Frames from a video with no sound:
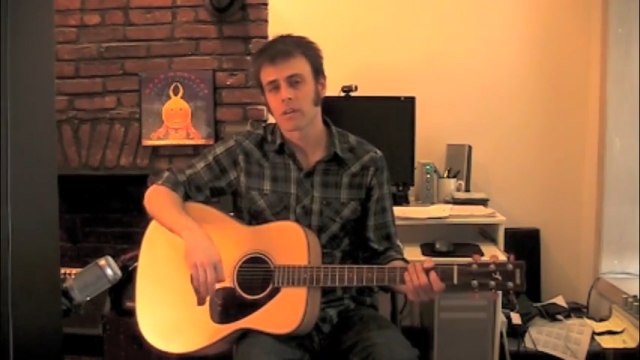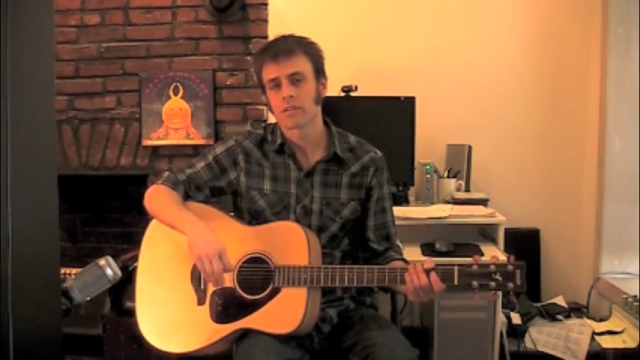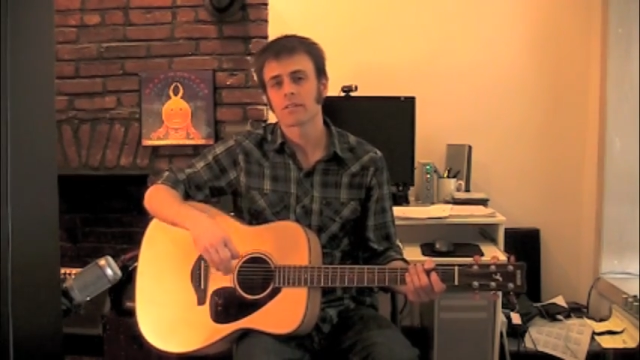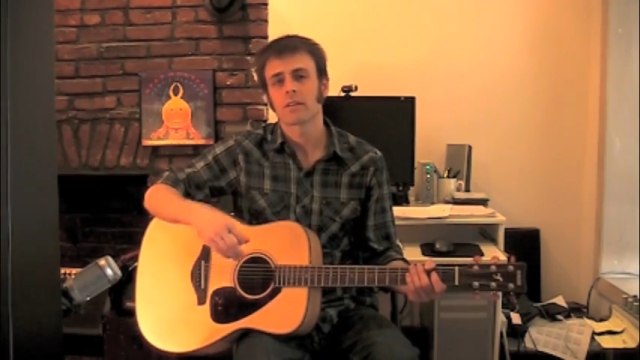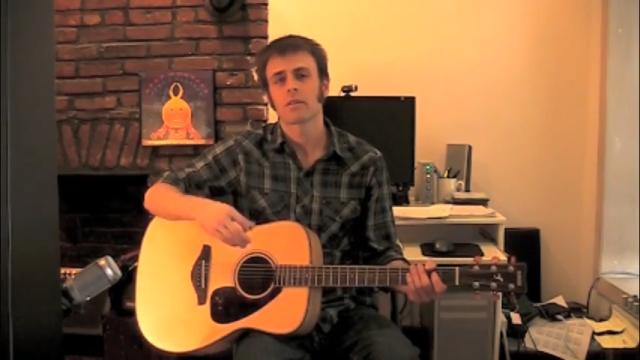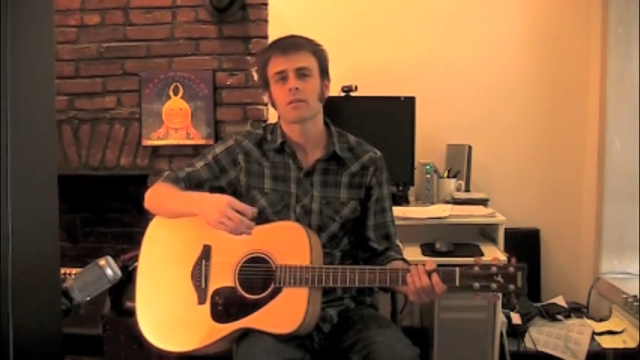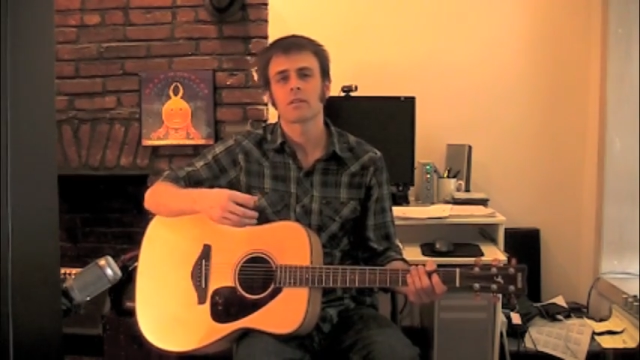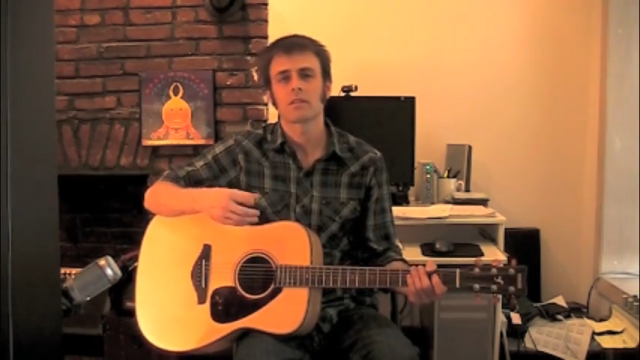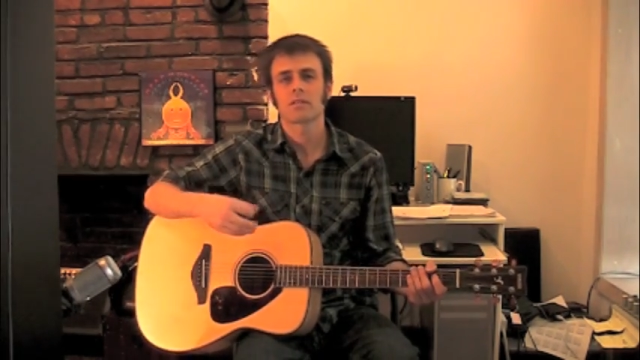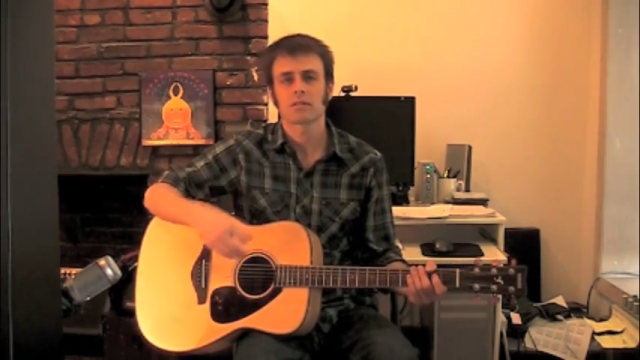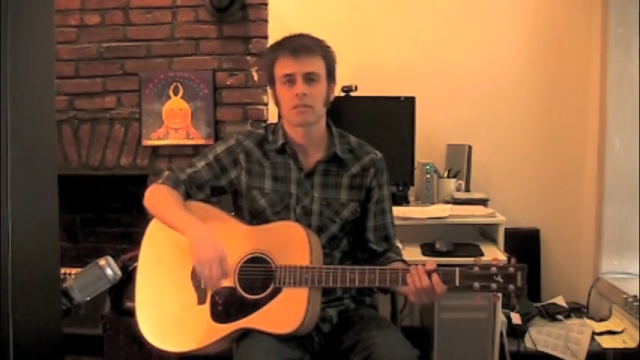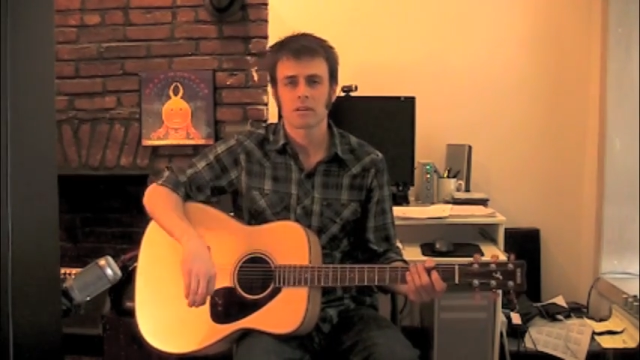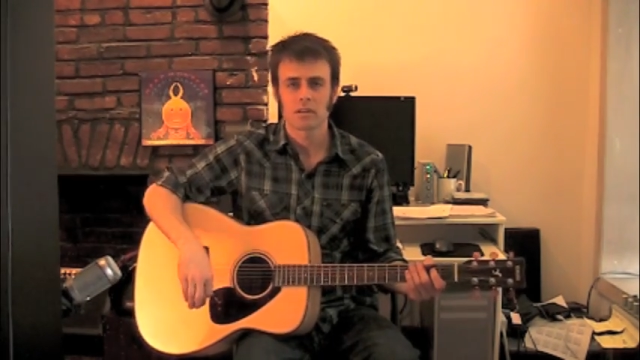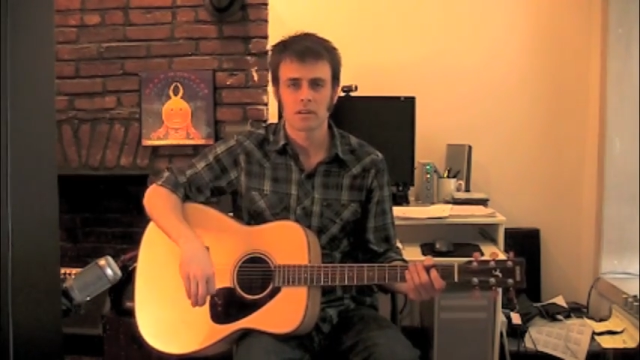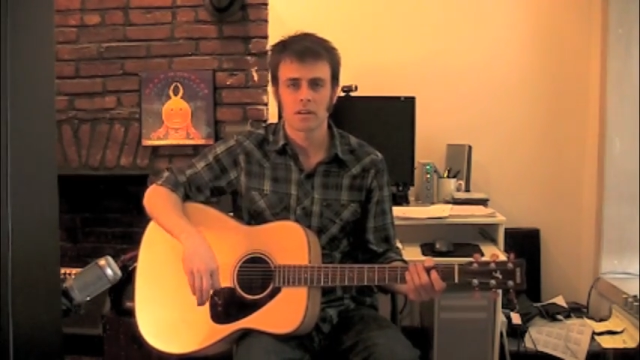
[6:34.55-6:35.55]
is
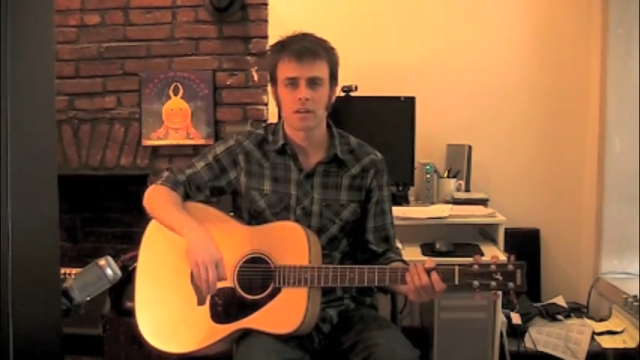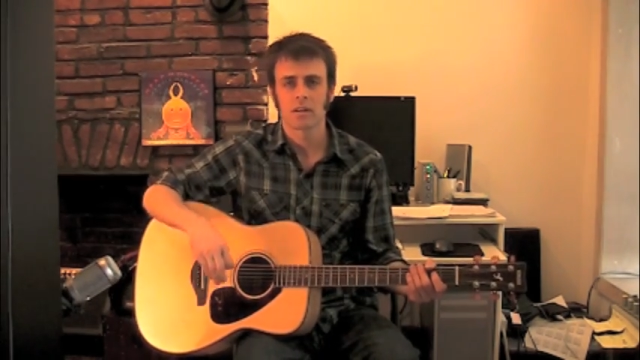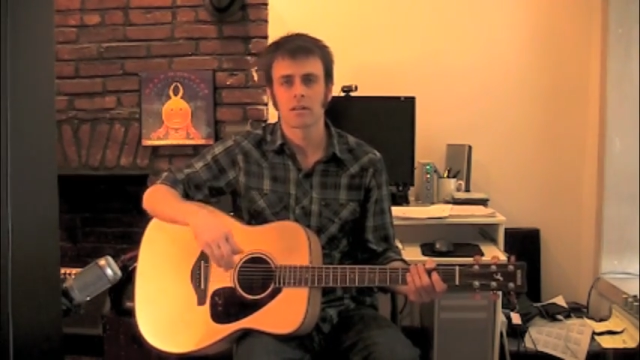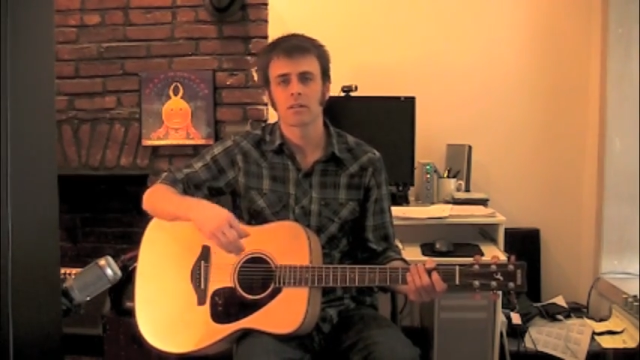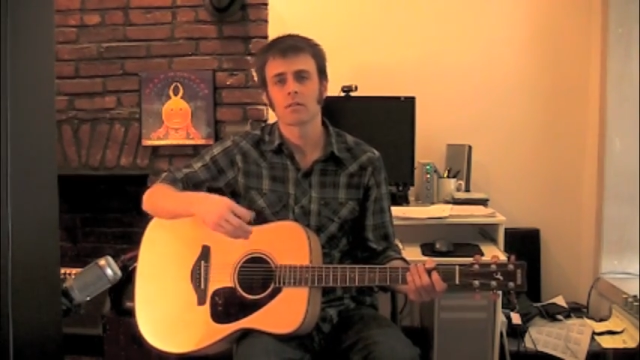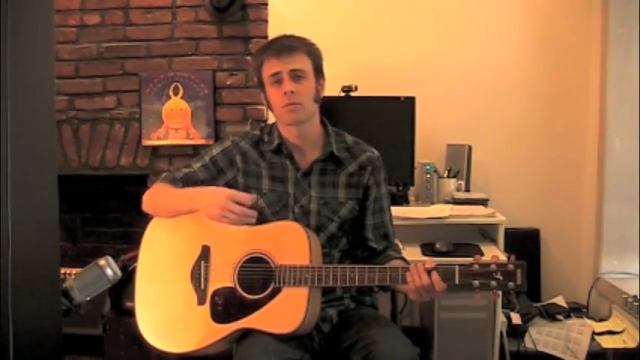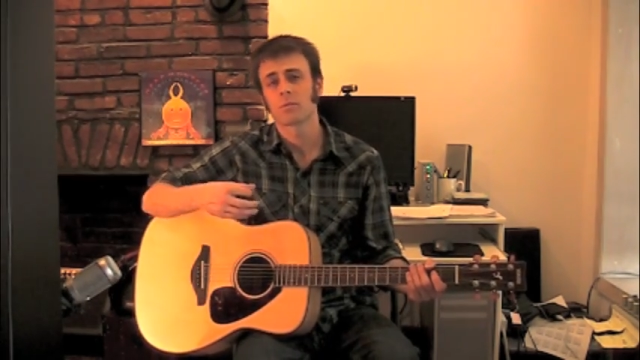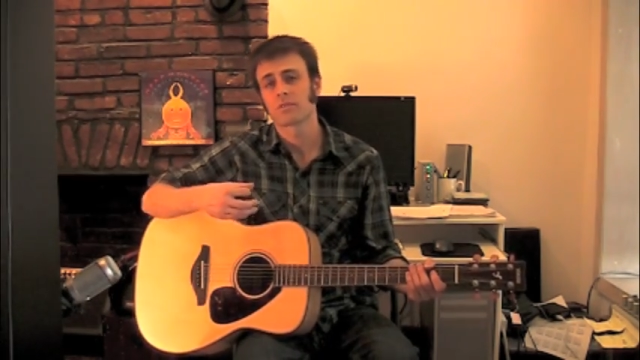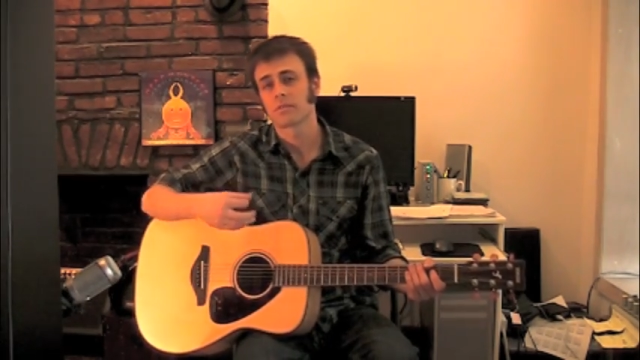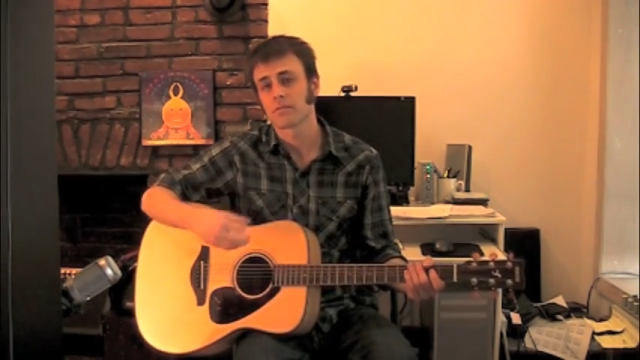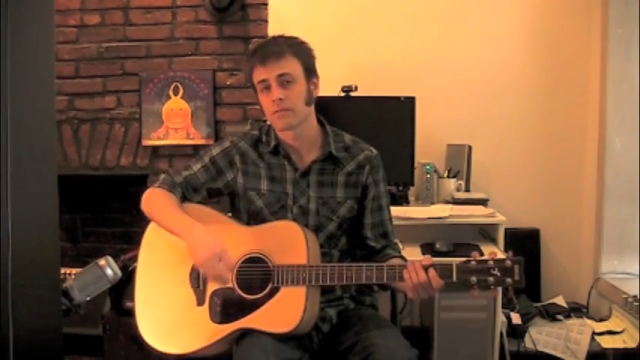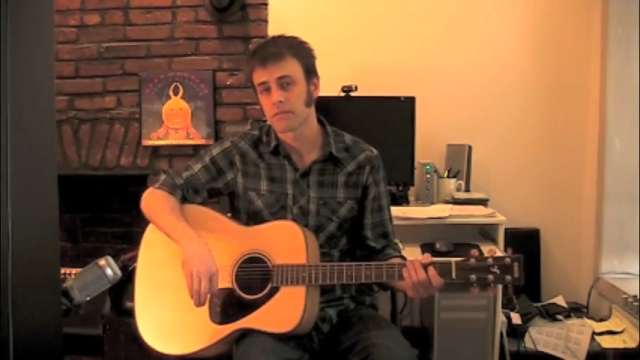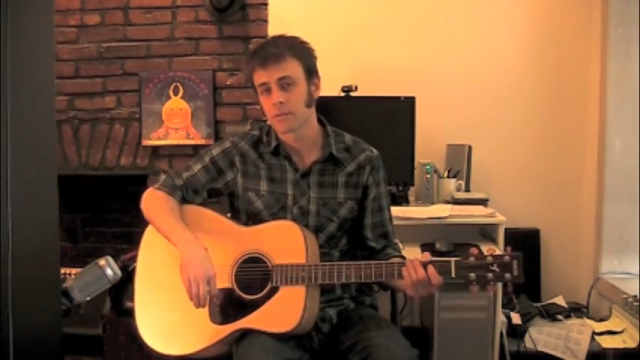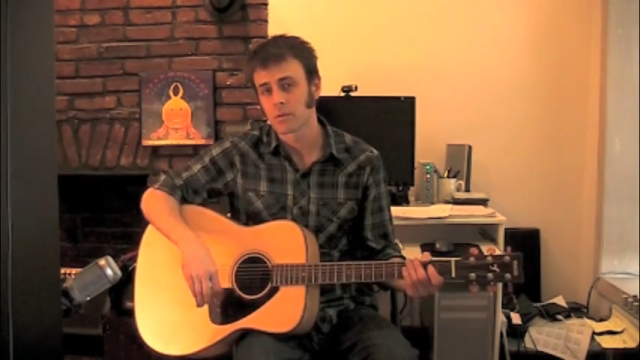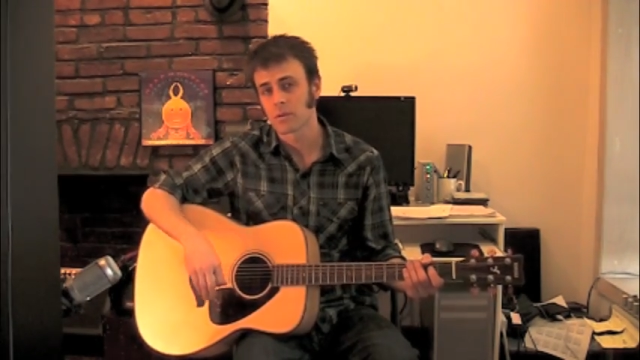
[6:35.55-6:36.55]
always in loops of
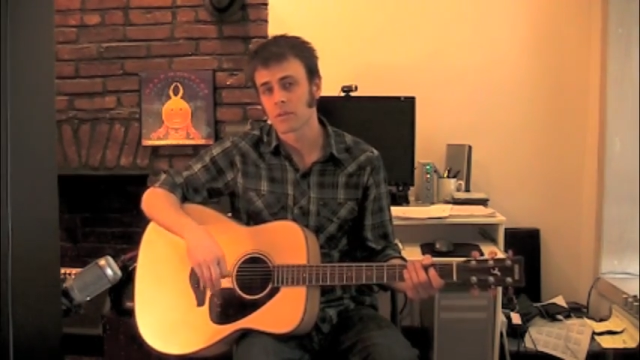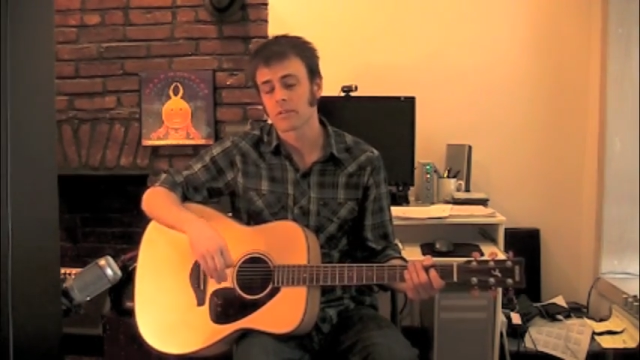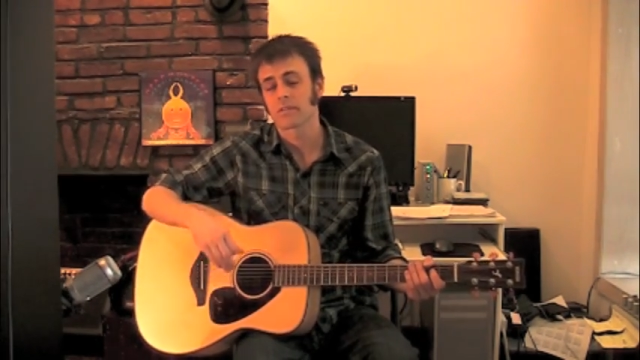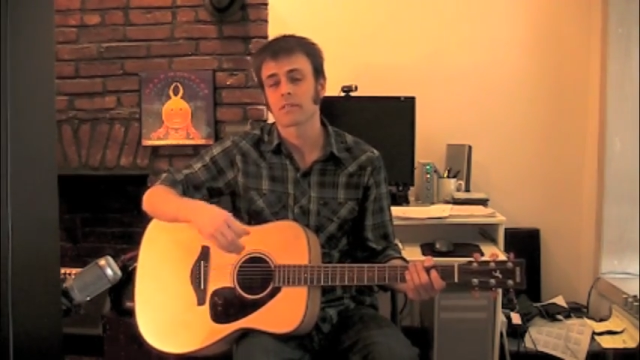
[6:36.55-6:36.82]
4,